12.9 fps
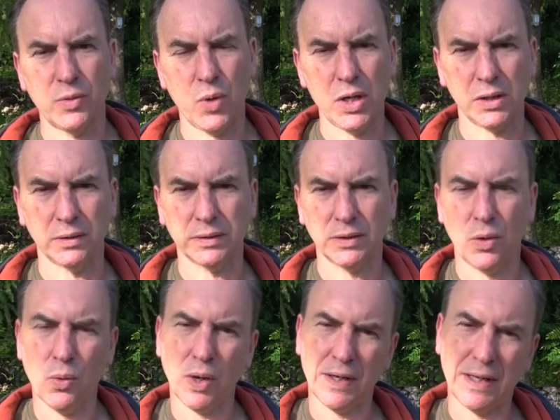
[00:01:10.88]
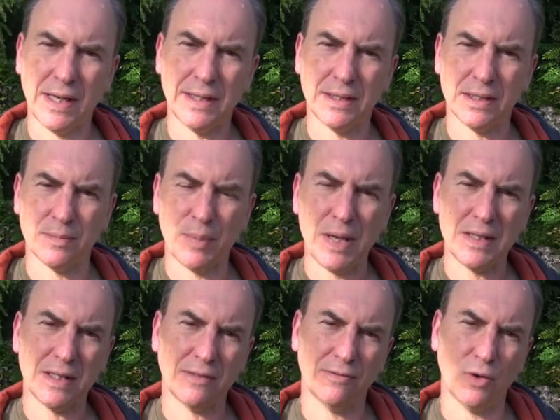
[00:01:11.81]
in the world. All I need is a
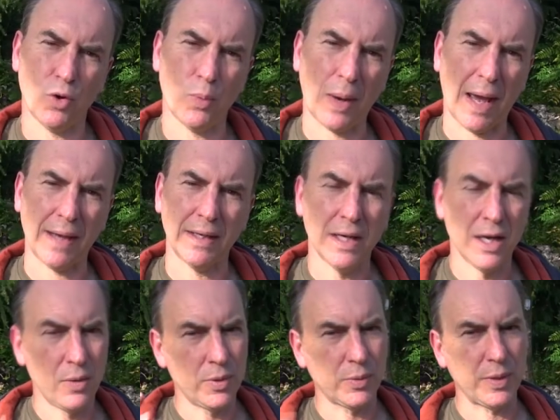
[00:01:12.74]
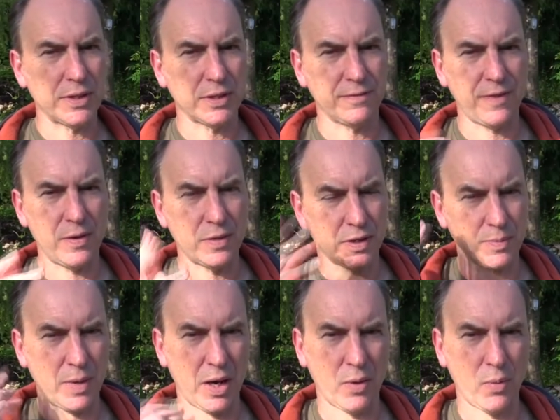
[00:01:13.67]
basic floor plan with which to
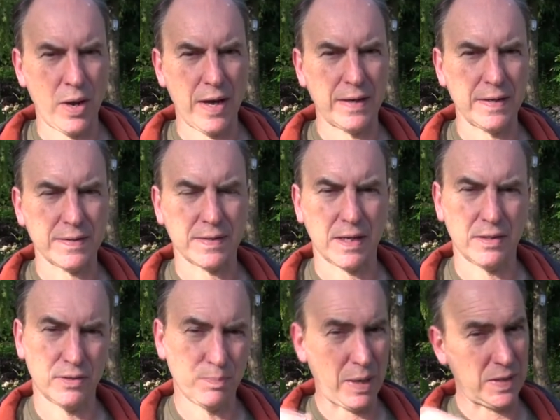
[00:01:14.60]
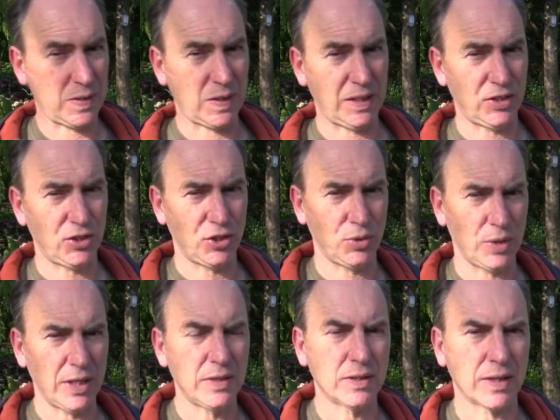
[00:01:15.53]
focus my awareness and basically
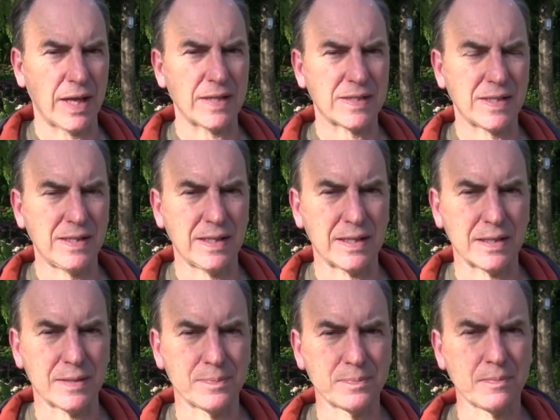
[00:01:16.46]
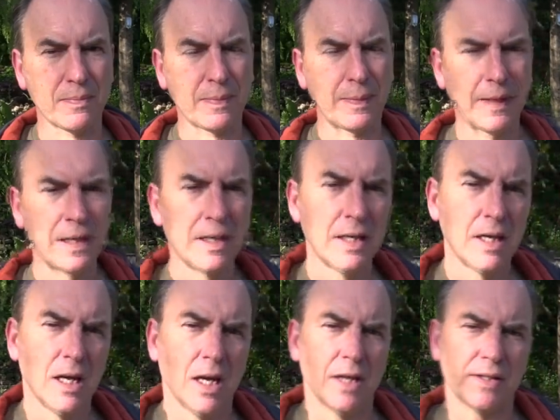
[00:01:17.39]
tune into that site.
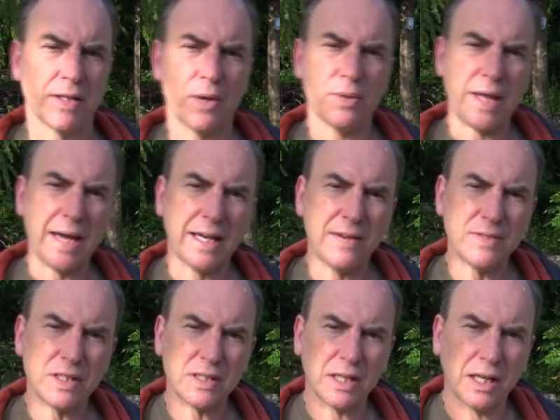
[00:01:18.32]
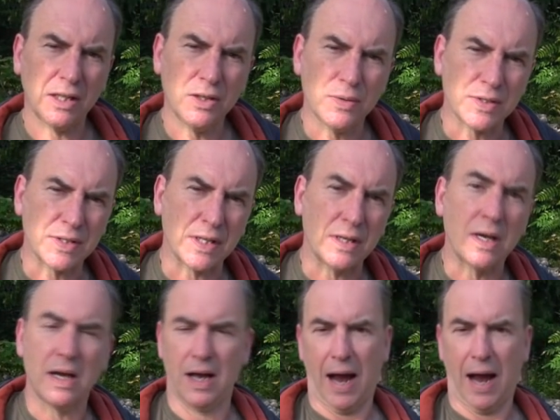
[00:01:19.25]
So that gives us a clue as to